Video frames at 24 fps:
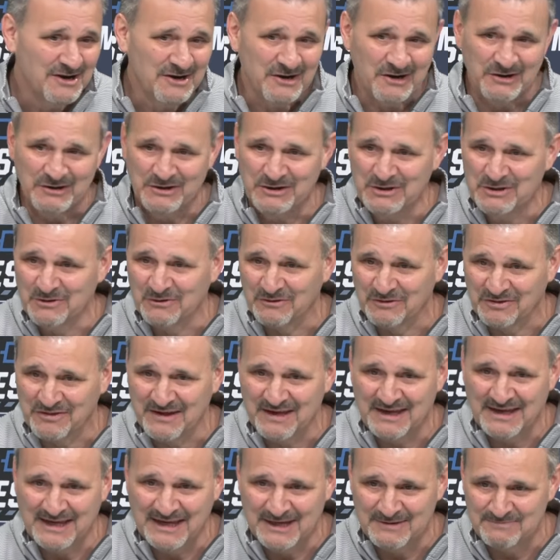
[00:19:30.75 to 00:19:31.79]
or you don't
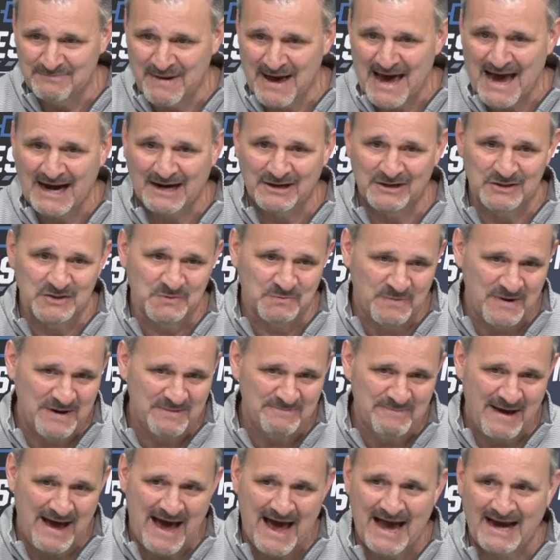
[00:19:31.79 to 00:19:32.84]
think get back or sprint
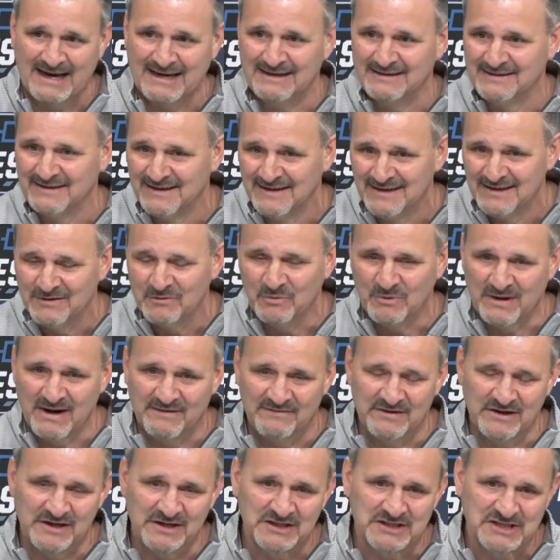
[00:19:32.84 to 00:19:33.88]
back, and
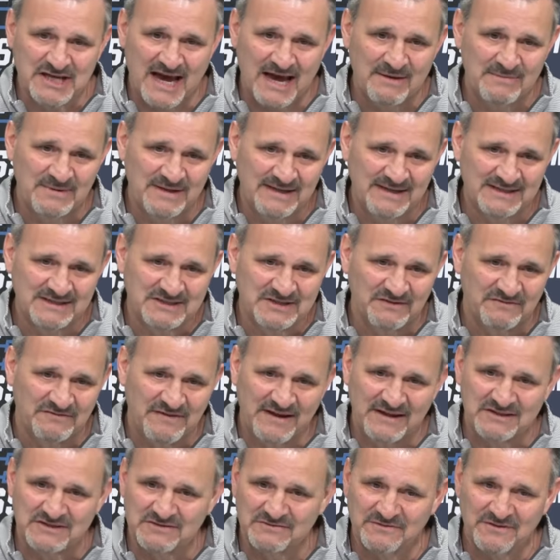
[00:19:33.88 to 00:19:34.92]
whatever your assignment is
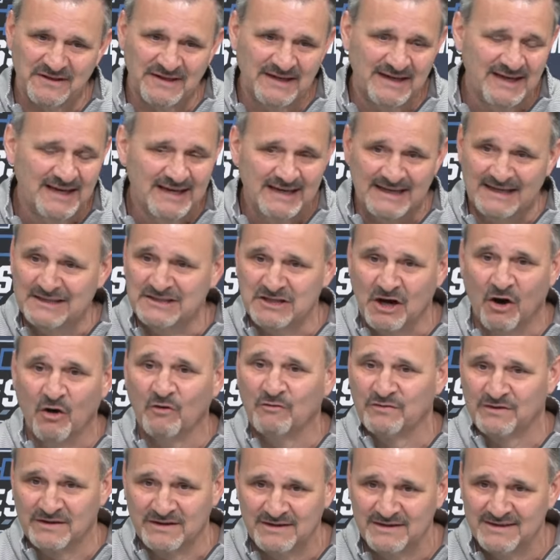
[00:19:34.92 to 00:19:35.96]
defensively, it's
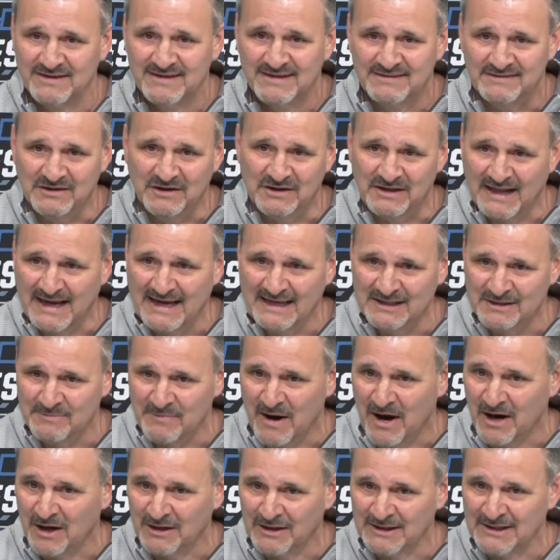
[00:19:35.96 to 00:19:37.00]
over. They're laying the
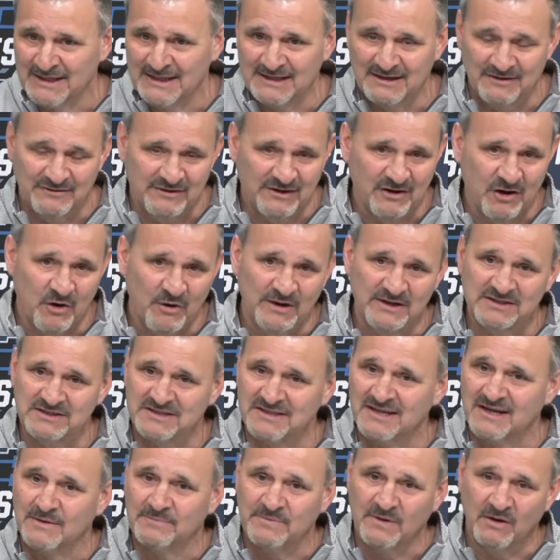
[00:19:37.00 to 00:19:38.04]
ball in, or they're
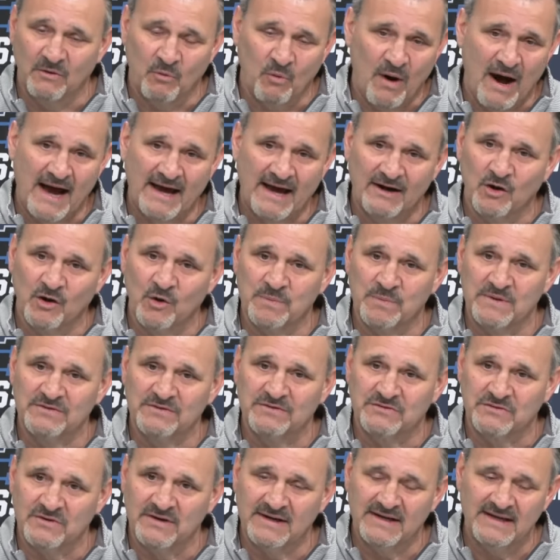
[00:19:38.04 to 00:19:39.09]
hoisting up a wide-open
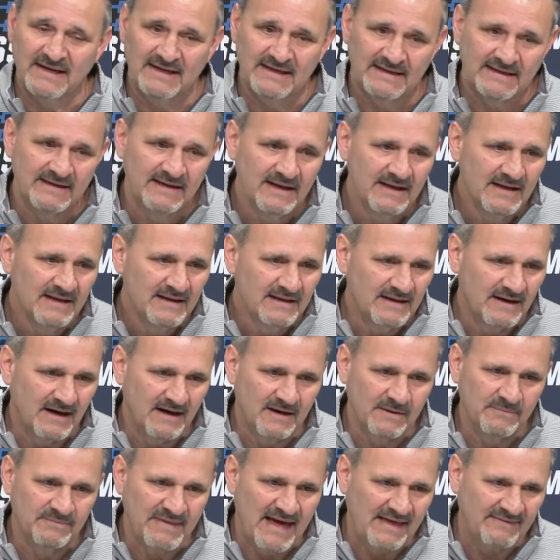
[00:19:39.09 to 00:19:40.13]
three, and
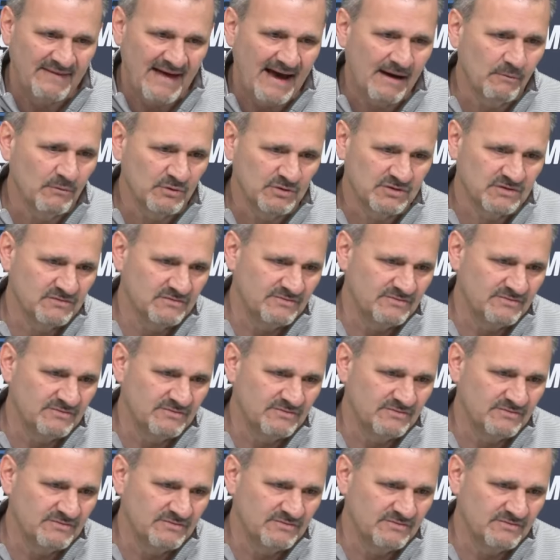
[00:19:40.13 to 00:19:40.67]
that's